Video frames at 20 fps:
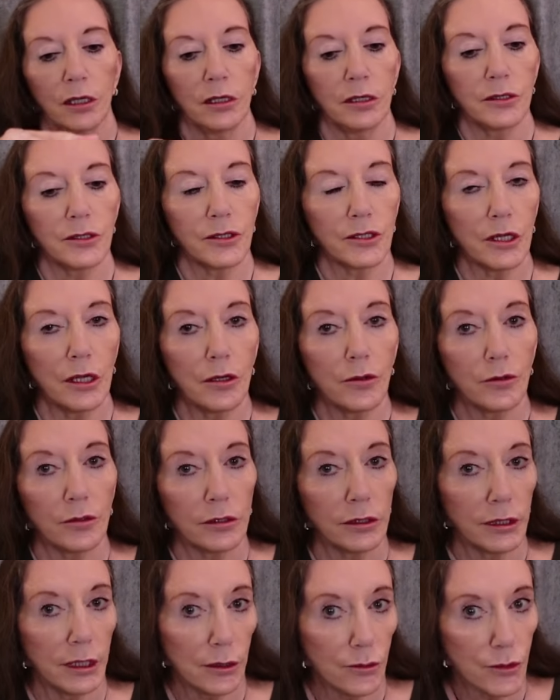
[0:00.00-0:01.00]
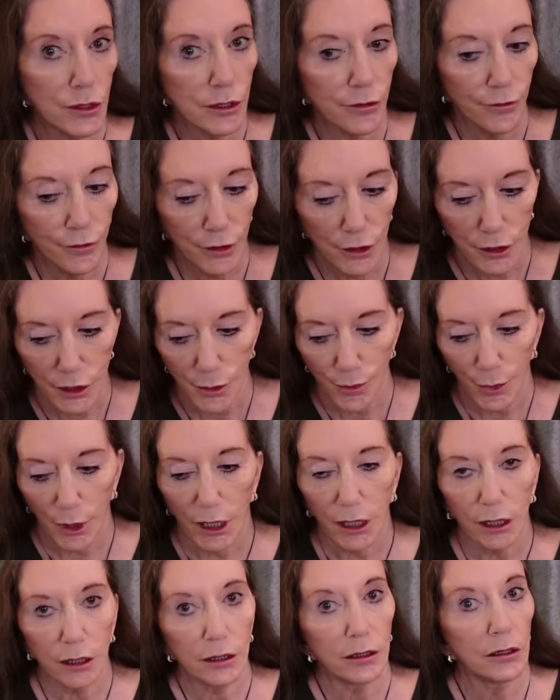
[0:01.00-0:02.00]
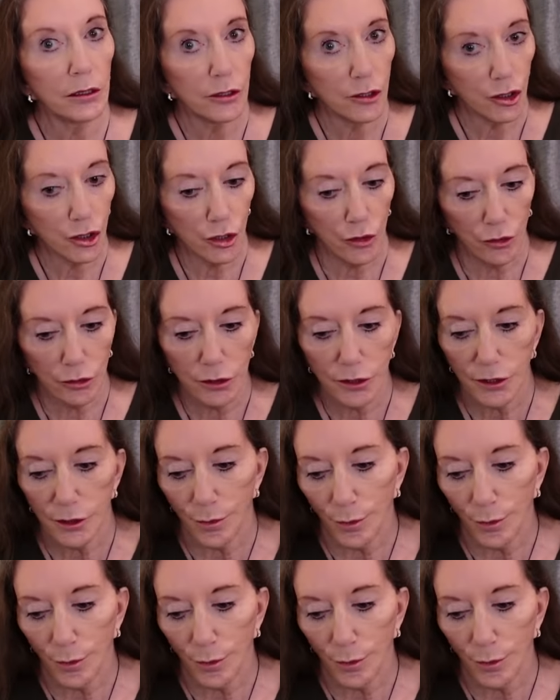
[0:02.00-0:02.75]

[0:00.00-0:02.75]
So, that was the first bag, Tods